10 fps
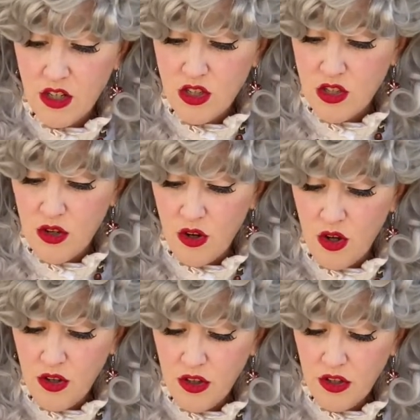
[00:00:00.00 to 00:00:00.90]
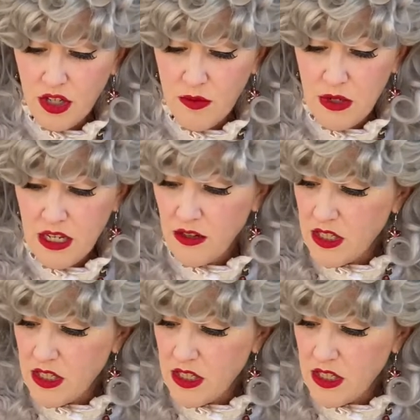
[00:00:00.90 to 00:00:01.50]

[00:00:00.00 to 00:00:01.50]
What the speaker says: So they're all gonna be here